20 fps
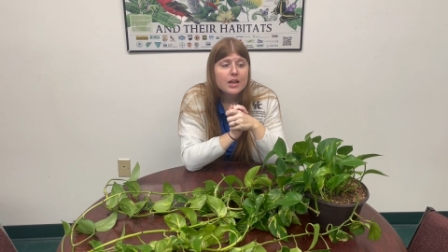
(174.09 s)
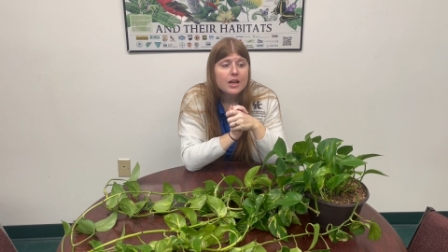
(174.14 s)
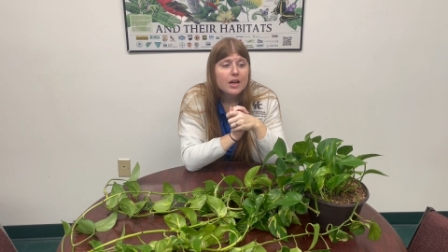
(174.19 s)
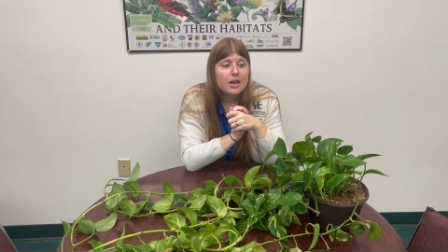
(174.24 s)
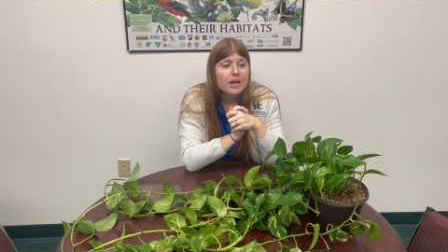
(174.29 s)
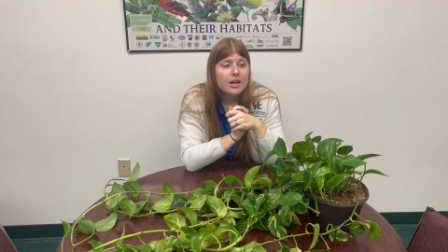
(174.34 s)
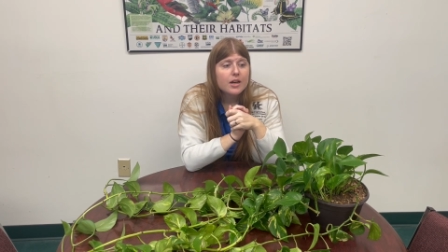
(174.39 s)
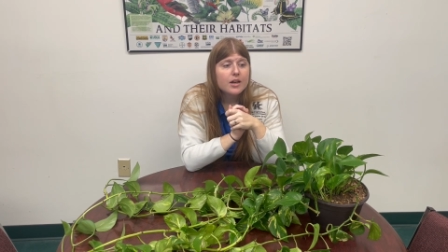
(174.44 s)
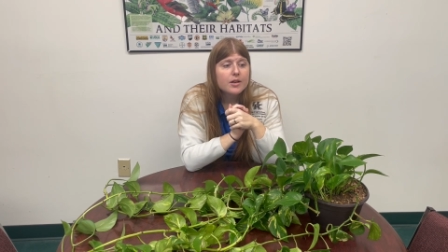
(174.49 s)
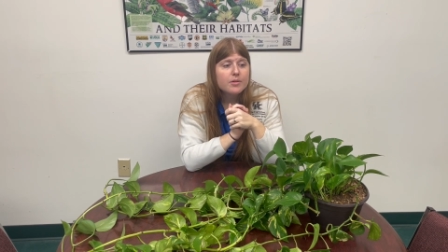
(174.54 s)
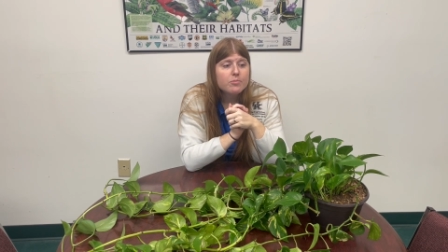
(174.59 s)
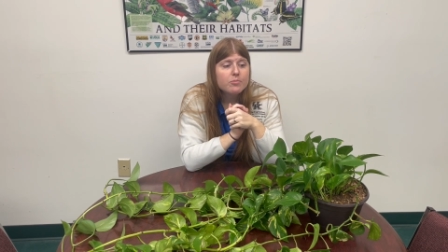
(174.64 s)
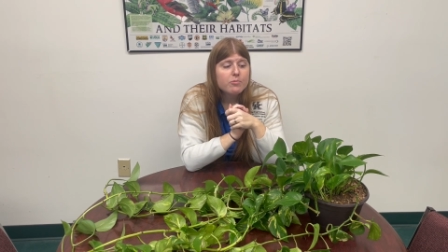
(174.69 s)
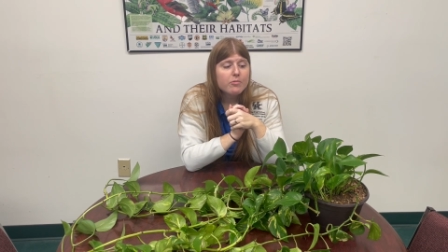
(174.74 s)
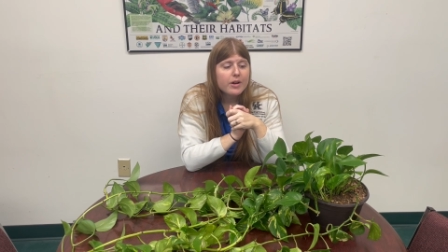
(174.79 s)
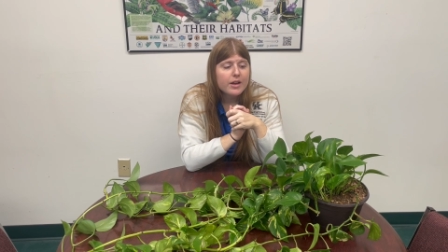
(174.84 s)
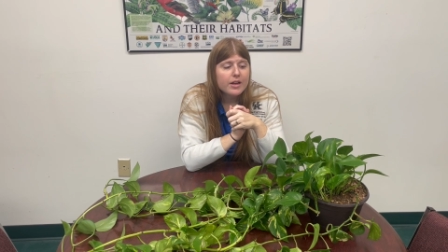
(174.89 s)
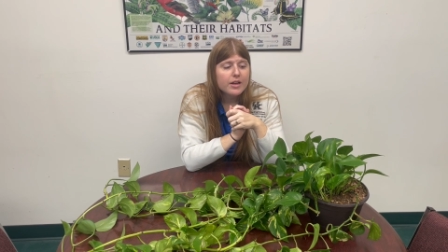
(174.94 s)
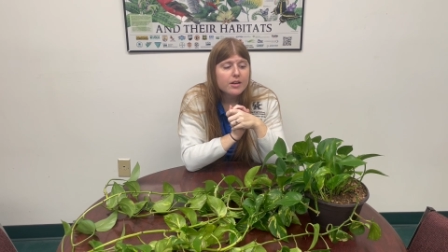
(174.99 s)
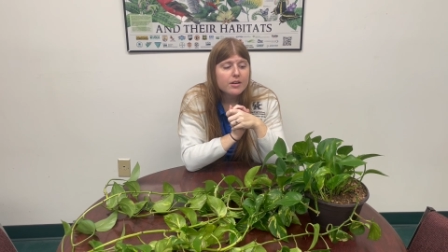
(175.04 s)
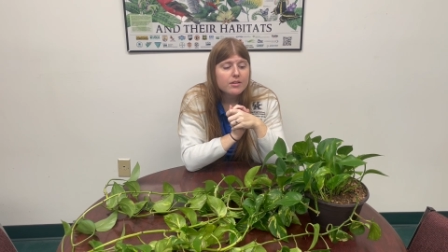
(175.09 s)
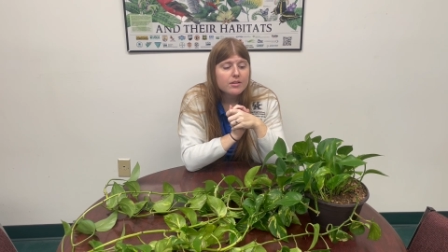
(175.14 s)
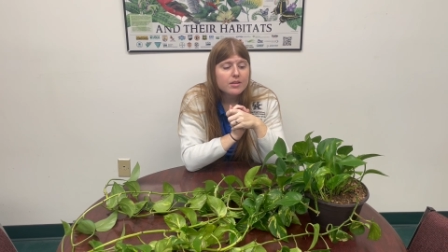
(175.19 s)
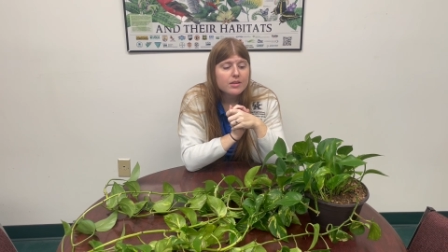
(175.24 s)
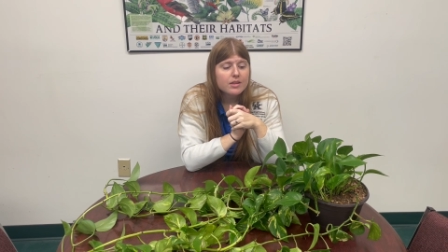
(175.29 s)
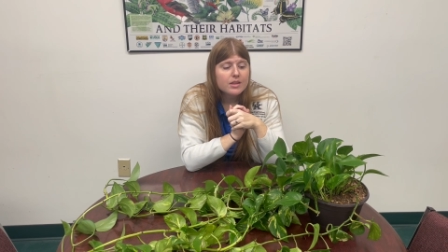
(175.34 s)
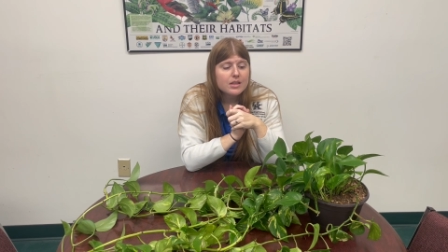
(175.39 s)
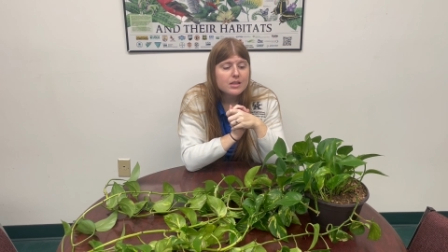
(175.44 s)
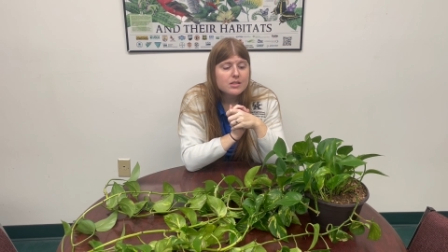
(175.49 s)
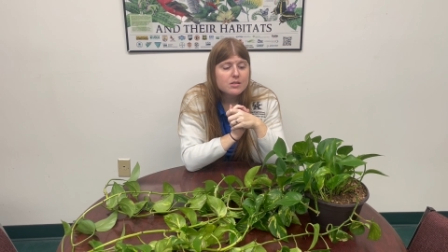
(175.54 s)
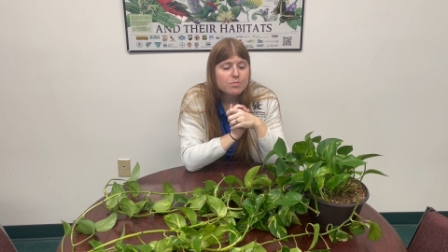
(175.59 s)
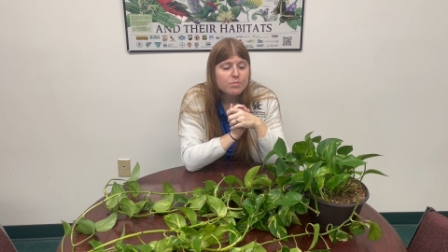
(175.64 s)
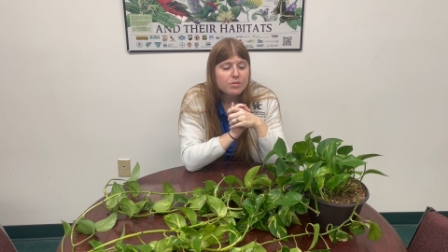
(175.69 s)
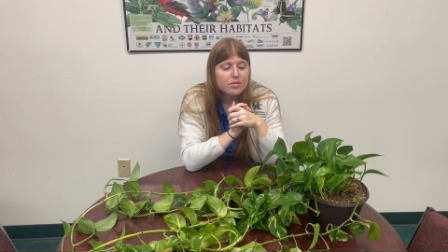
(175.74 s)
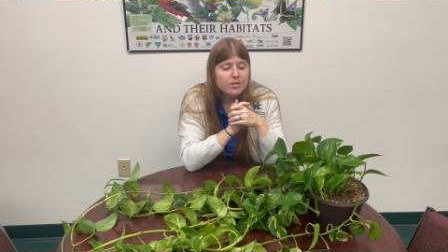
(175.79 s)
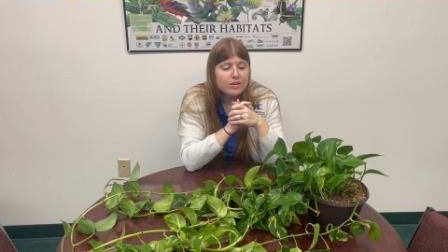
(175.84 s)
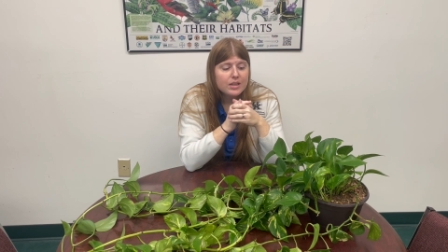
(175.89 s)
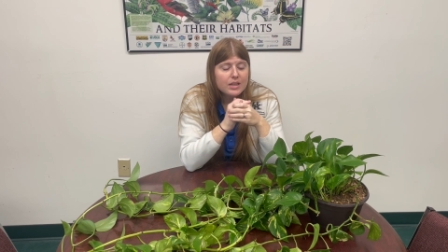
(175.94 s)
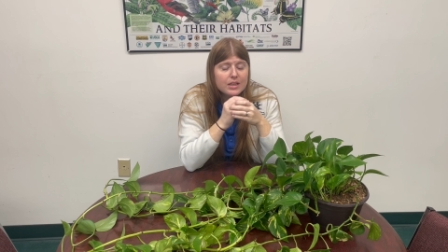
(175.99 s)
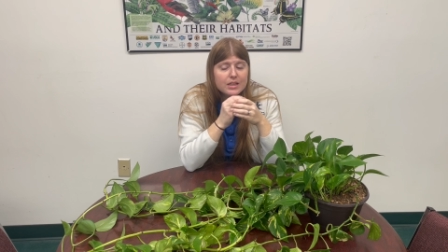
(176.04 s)
where this
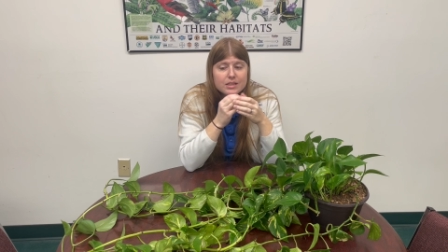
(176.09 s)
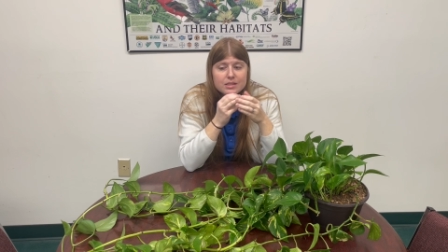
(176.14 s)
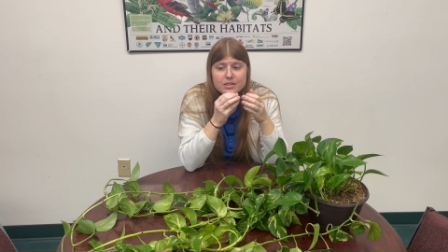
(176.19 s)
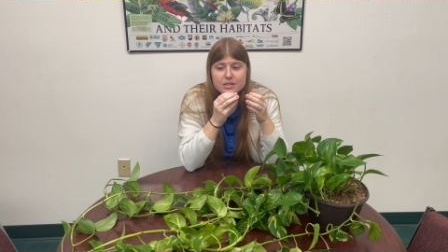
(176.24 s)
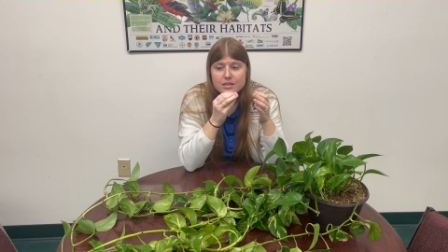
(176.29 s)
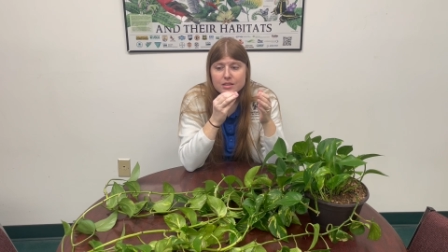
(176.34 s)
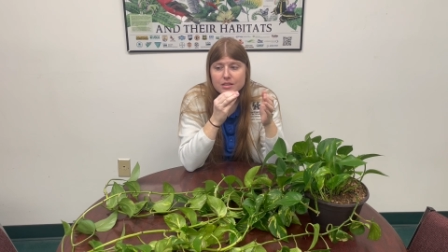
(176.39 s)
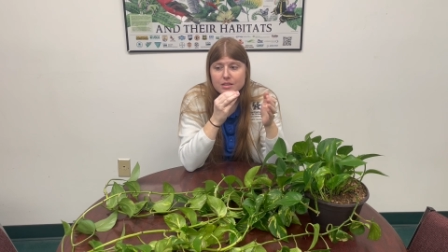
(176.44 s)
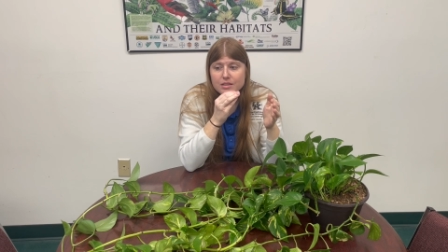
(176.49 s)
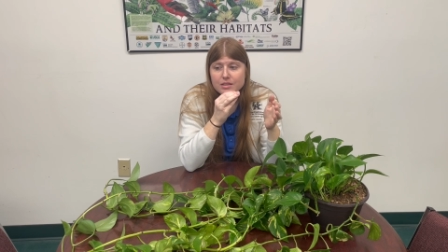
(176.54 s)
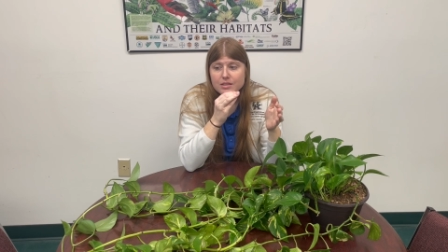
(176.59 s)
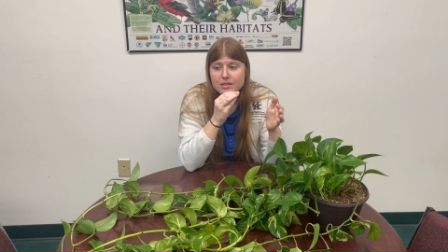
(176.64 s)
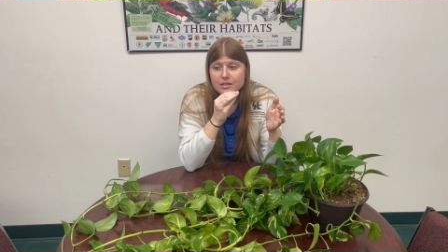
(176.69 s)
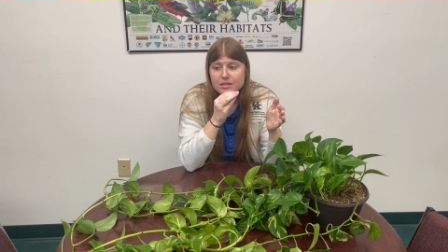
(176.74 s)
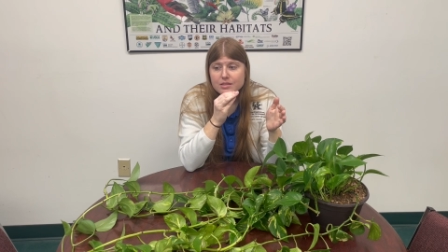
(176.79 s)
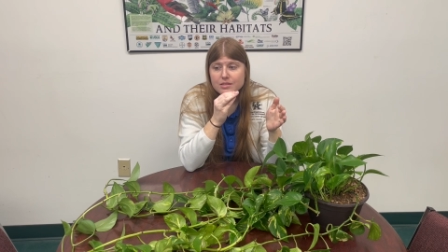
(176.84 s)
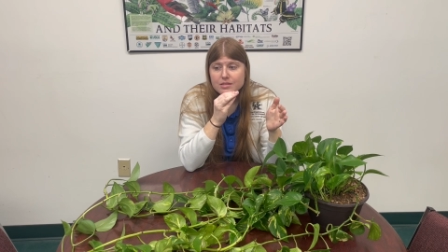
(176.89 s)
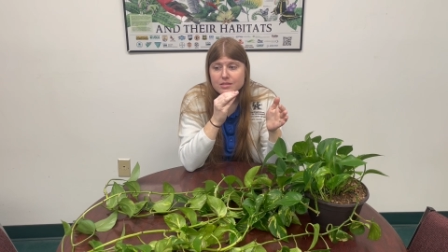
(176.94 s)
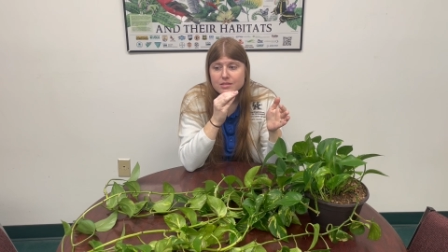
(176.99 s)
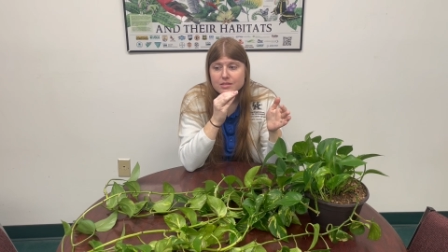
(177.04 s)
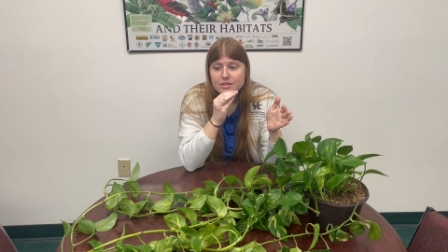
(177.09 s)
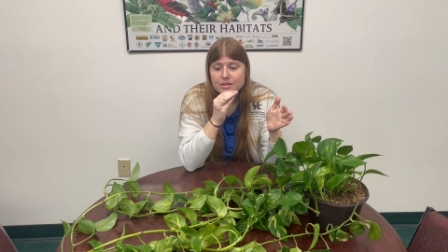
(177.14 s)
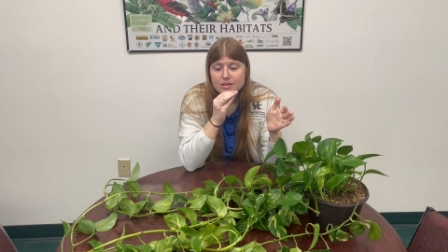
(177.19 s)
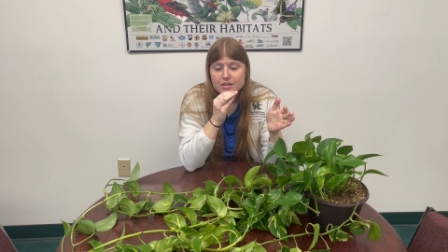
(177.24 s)
plant is